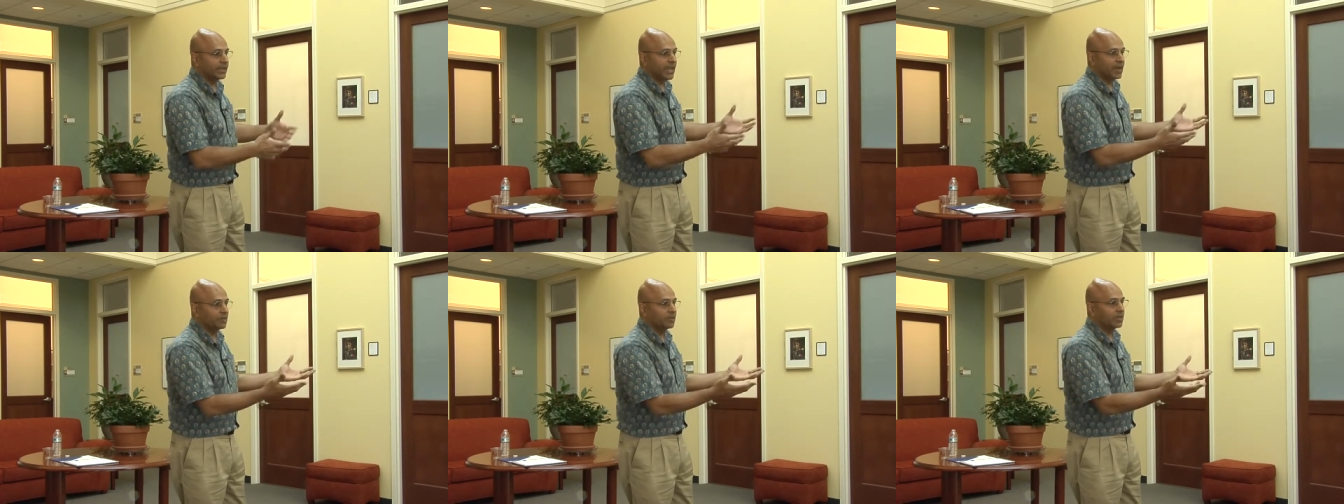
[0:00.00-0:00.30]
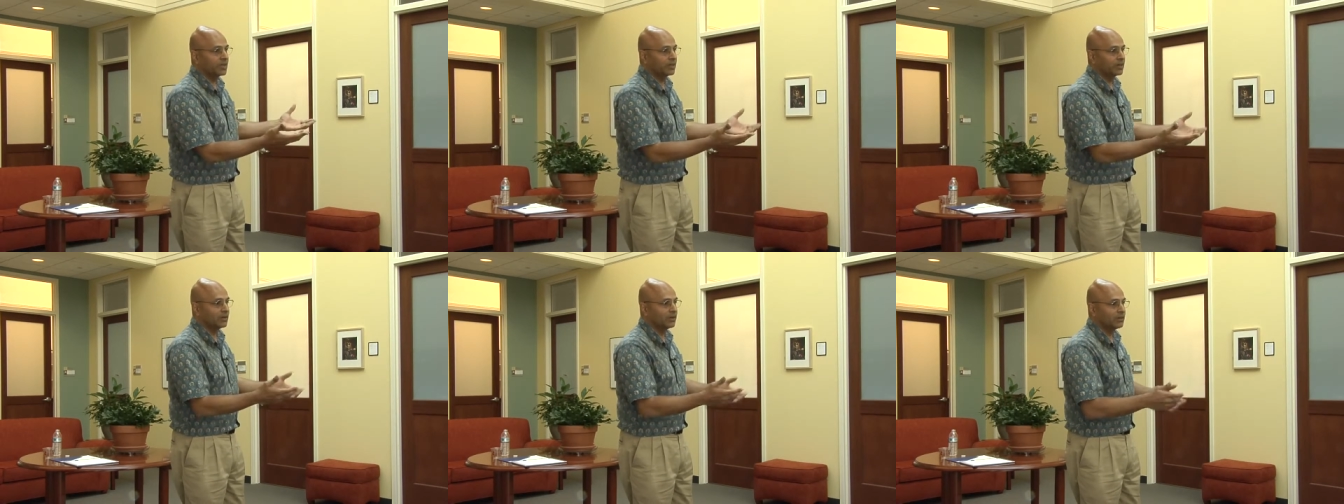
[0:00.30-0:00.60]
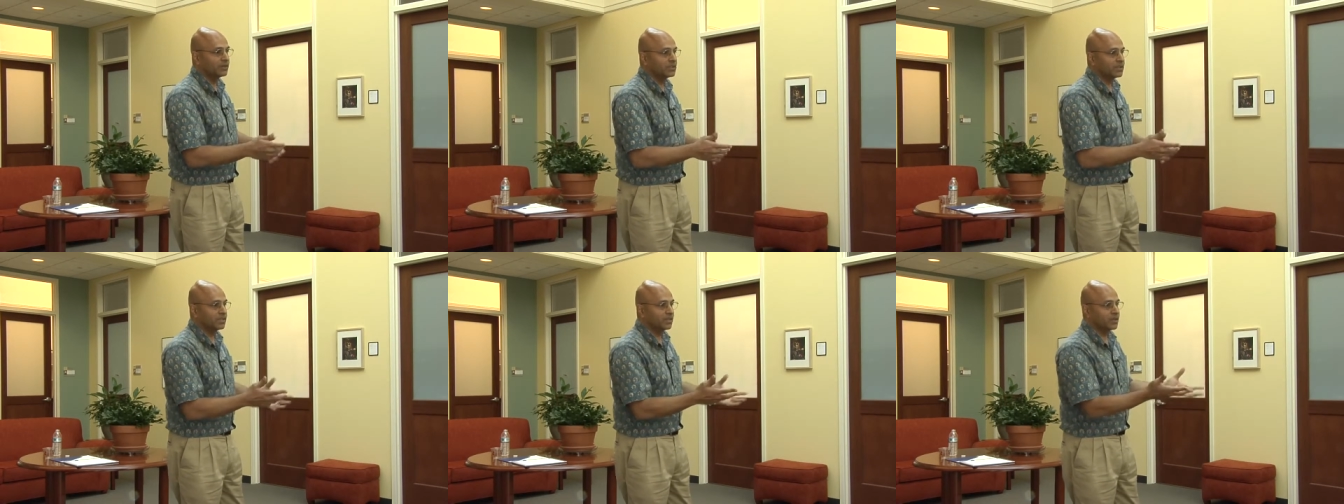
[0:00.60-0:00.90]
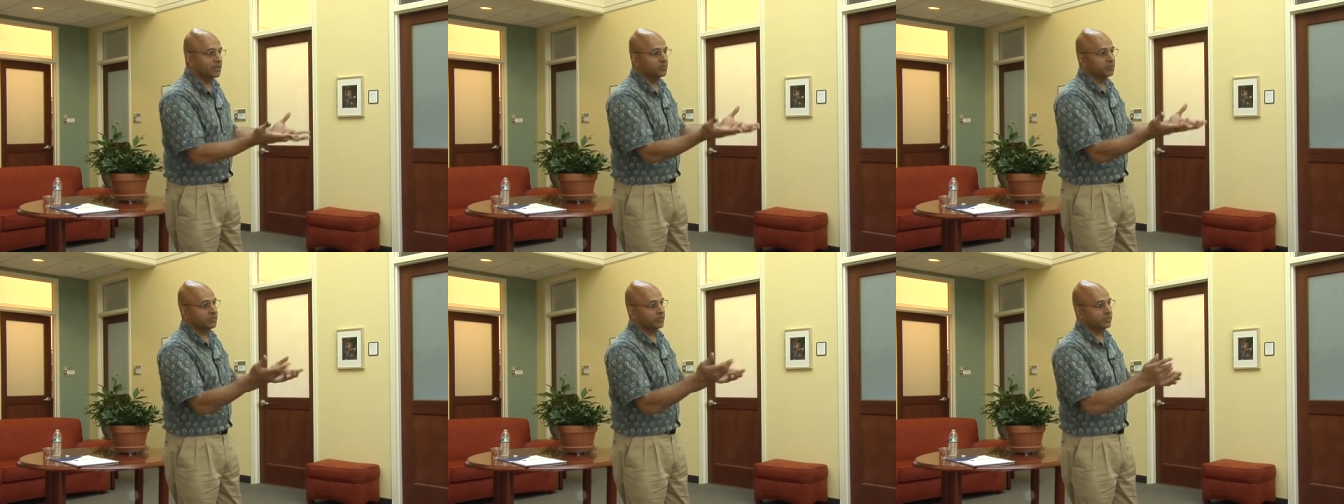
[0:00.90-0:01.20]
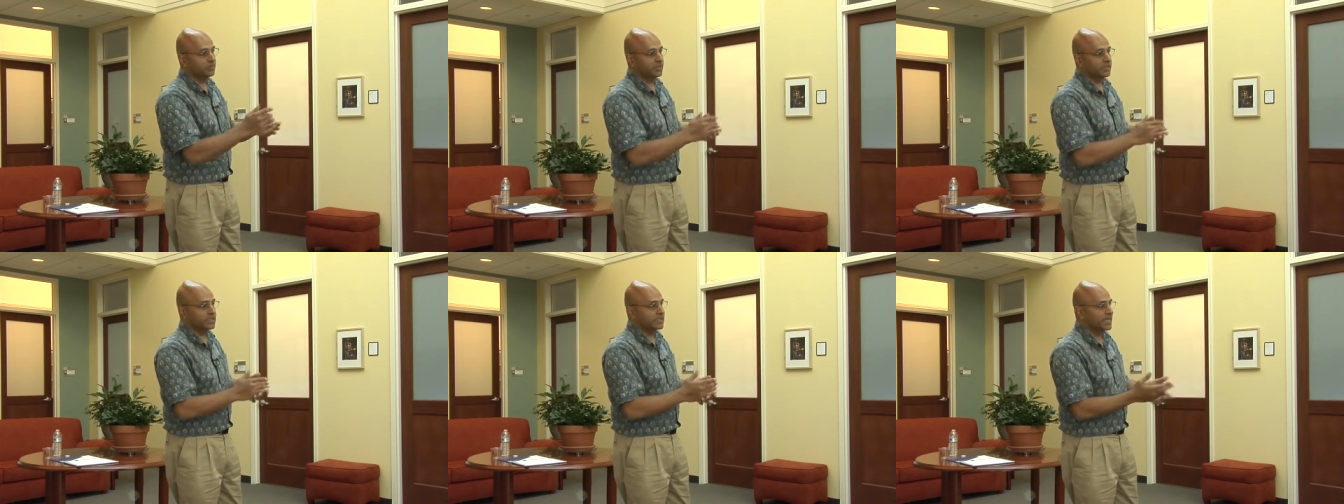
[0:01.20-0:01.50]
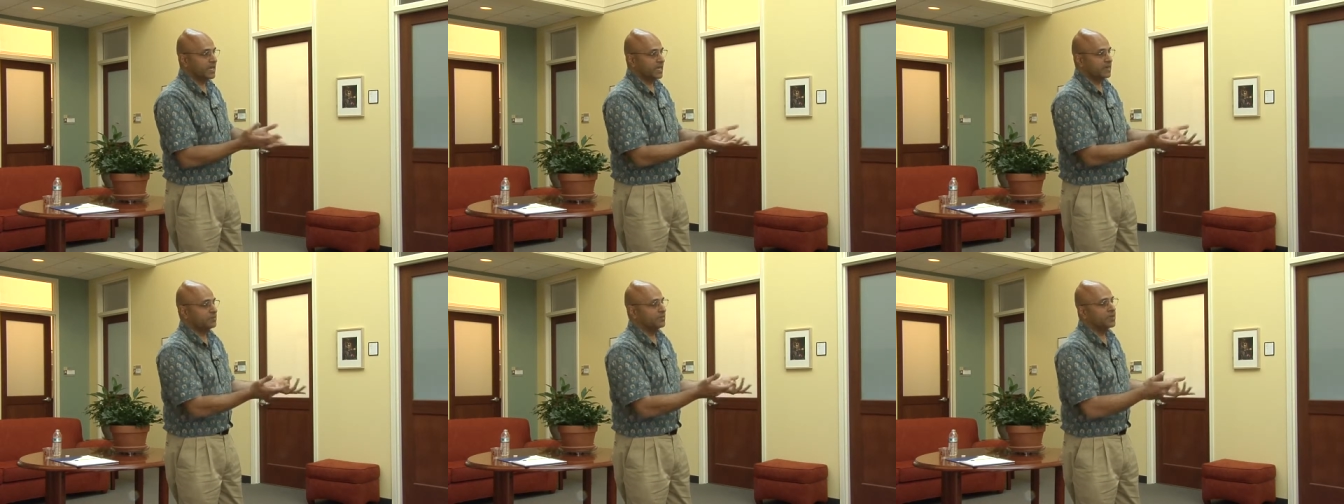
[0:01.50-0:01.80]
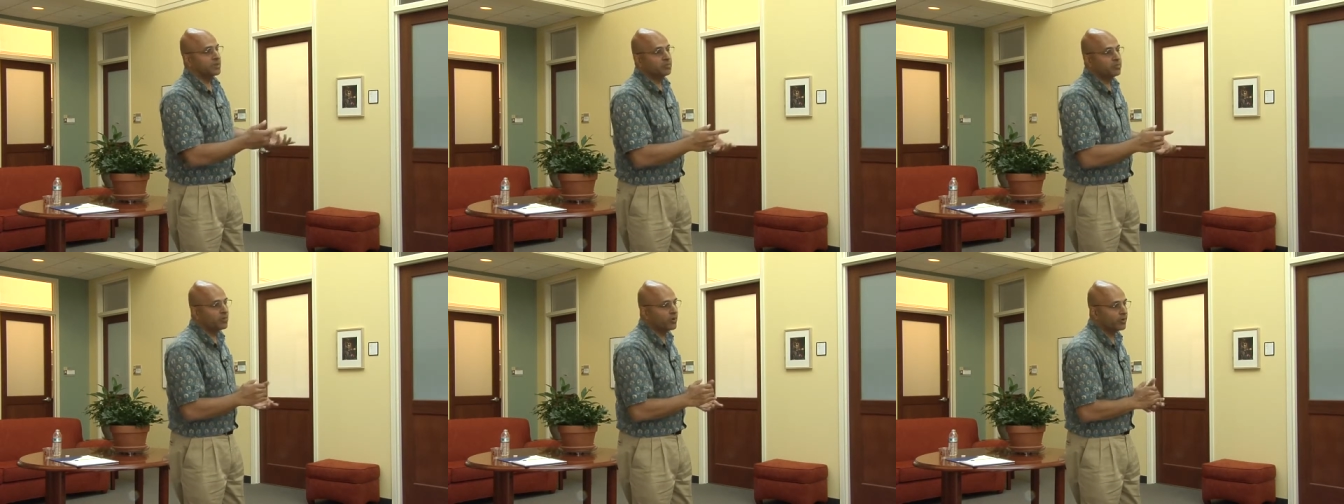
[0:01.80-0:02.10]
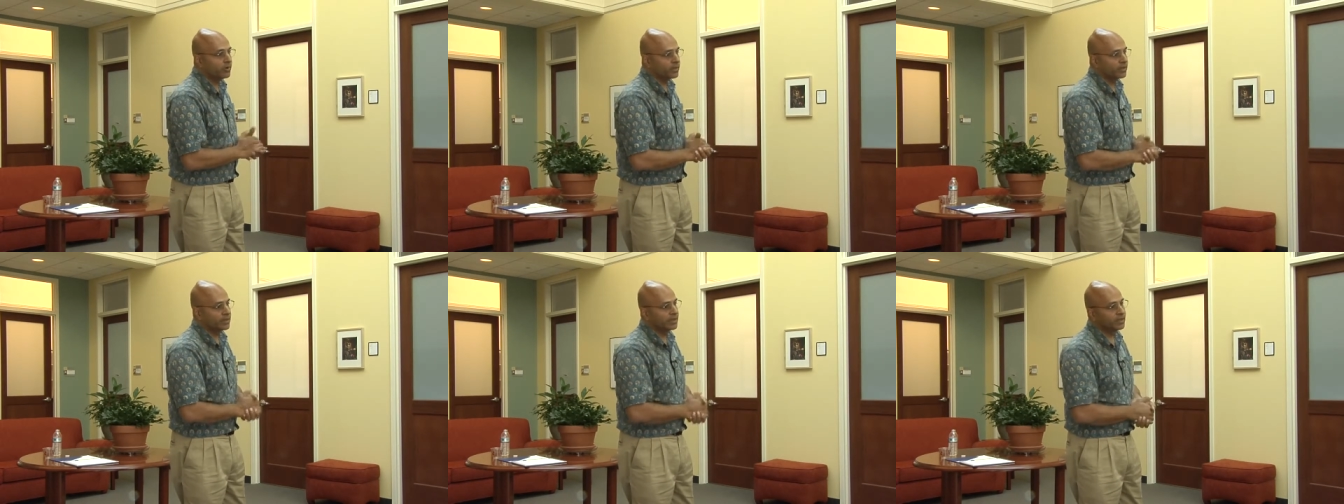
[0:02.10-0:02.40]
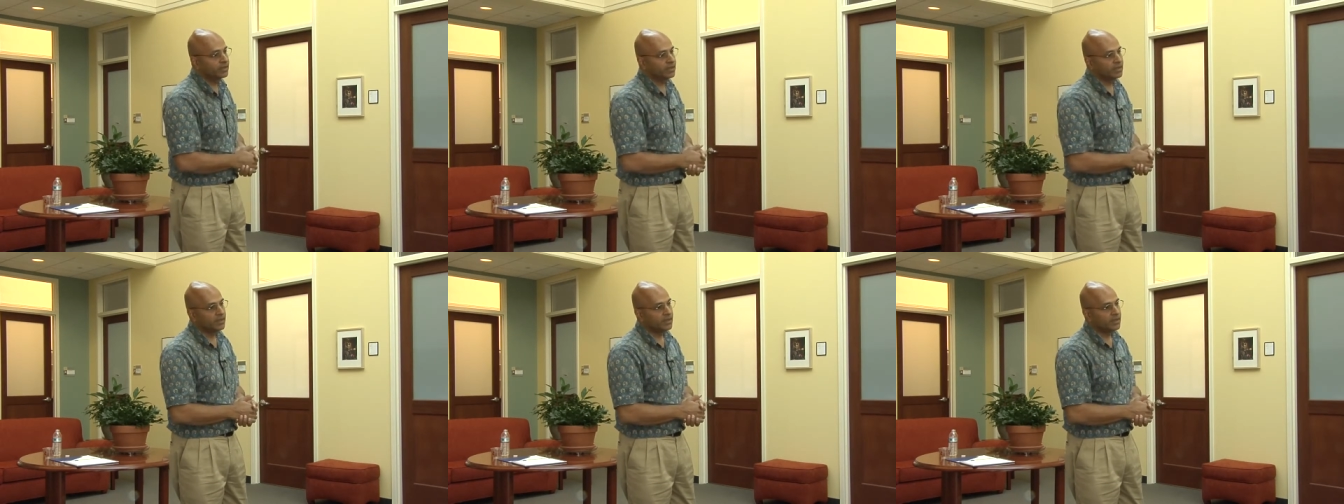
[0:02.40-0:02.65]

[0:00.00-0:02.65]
capital goods and computers can't be imported